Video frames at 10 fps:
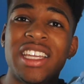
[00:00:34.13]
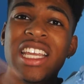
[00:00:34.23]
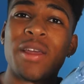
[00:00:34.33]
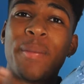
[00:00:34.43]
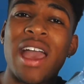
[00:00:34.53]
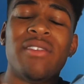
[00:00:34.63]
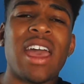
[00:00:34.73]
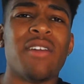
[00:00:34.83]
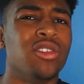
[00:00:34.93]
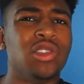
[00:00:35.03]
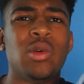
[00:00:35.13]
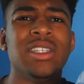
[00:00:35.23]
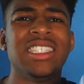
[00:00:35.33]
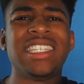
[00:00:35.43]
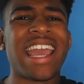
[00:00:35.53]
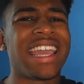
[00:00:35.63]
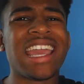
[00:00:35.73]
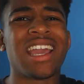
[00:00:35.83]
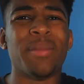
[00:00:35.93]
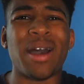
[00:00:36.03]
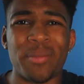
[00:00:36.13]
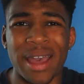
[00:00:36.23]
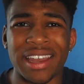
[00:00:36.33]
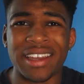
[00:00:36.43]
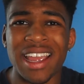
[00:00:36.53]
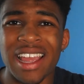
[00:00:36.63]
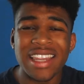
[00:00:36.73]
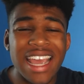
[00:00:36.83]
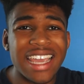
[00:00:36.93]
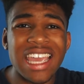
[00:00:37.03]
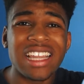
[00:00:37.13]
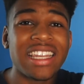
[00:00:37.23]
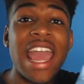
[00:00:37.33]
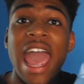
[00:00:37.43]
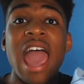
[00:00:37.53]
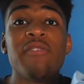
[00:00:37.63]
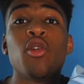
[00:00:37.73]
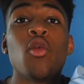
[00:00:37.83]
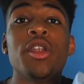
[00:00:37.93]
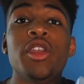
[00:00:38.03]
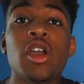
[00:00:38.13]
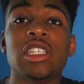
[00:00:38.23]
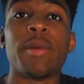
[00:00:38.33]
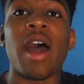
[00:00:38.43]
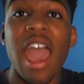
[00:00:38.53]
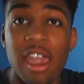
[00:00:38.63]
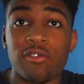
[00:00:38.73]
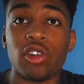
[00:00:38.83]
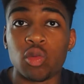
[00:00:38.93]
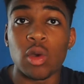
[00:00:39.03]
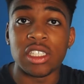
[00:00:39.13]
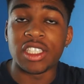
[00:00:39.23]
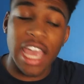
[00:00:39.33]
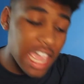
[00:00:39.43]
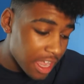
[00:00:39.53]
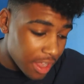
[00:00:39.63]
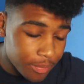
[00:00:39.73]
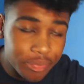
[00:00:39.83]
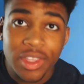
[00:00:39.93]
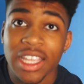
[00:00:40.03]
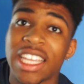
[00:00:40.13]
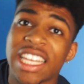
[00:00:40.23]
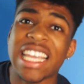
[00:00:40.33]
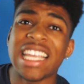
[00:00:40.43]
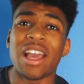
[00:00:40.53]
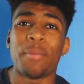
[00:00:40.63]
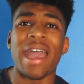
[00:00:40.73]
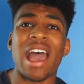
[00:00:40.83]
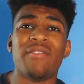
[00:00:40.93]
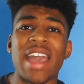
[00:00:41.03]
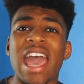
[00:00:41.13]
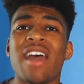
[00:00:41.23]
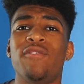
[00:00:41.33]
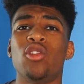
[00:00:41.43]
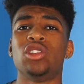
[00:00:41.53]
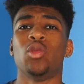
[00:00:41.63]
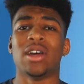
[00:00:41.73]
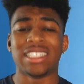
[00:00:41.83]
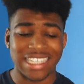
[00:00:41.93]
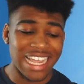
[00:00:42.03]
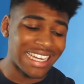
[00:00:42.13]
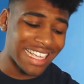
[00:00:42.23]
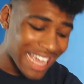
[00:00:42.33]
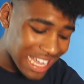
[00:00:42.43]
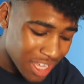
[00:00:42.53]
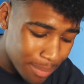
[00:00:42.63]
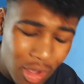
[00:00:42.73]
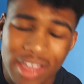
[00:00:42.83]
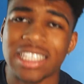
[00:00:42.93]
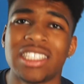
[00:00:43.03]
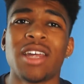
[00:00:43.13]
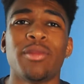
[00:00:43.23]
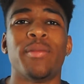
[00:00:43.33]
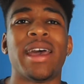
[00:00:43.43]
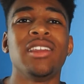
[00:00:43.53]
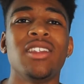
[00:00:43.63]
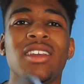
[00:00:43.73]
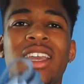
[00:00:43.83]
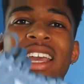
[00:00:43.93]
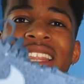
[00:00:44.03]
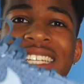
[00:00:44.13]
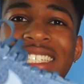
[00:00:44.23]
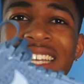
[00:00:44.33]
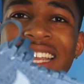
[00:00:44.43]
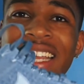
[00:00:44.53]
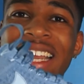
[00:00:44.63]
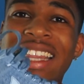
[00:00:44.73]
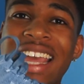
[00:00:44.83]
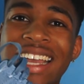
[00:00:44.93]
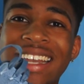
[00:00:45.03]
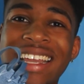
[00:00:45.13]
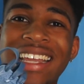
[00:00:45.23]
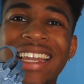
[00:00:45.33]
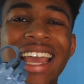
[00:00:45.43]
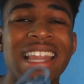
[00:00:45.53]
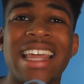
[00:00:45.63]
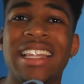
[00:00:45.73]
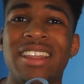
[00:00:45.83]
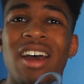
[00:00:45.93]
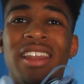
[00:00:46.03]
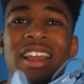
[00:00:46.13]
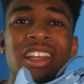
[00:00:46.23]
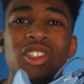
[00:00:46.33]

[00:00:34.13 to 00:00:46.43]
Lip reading: You need a pair of Air Force Ones. They're a kickabout, man. They're a kink. Let everyone knows about Air Force Ones, okay? You need a pair of Air Force Ones to get you by this summer, man. Look, they're slink, they're clean, they're done.